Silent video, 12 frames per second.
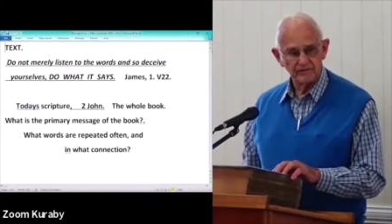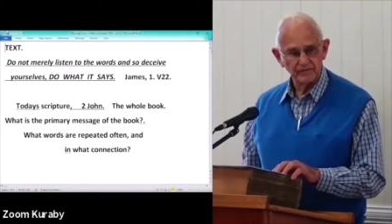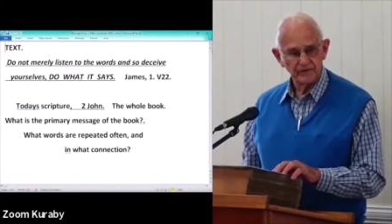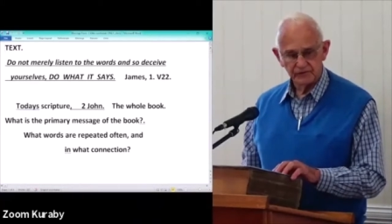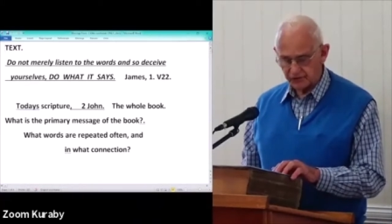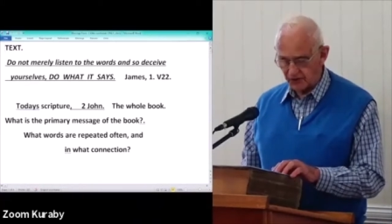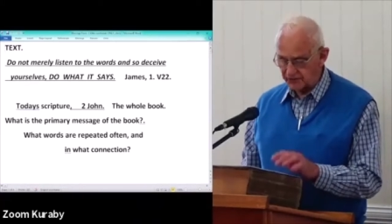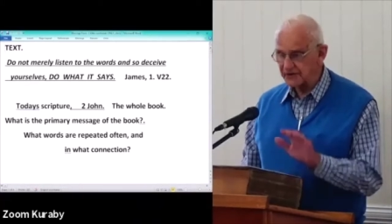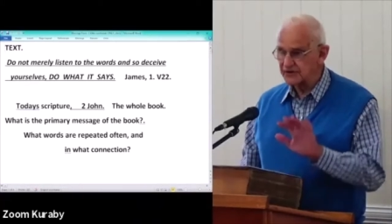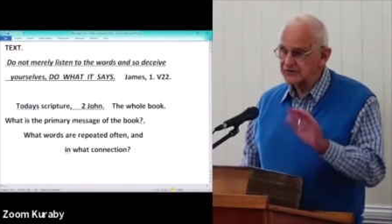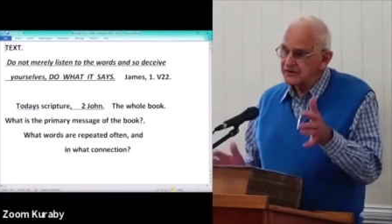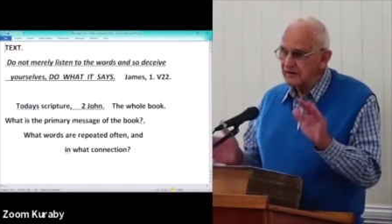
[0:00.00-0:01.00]
Truth
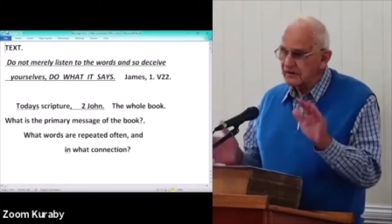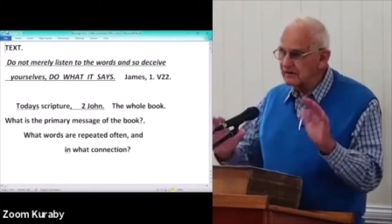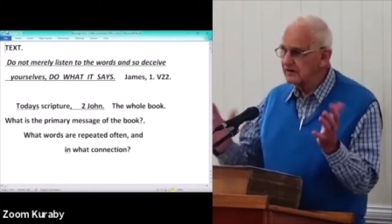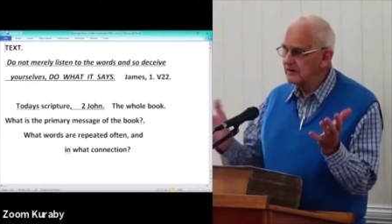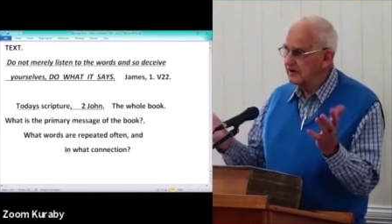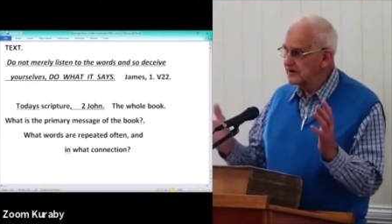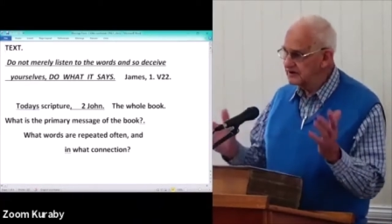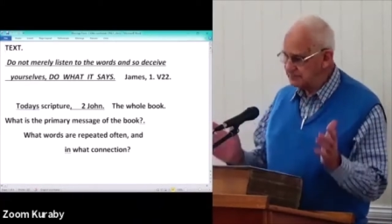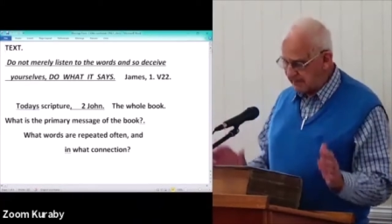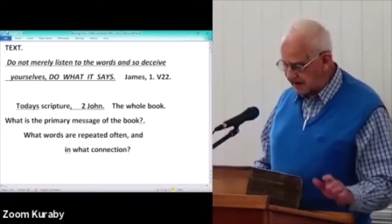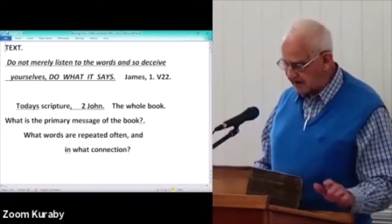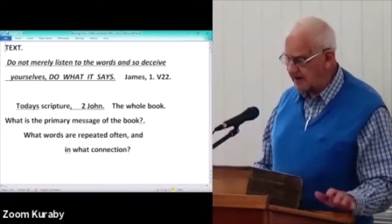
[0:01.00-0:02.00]
is, is
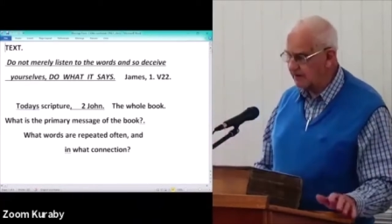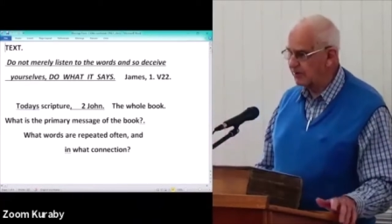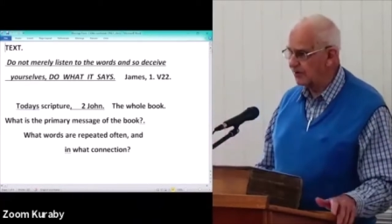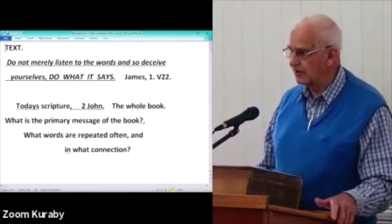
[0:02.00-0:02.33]
malleable.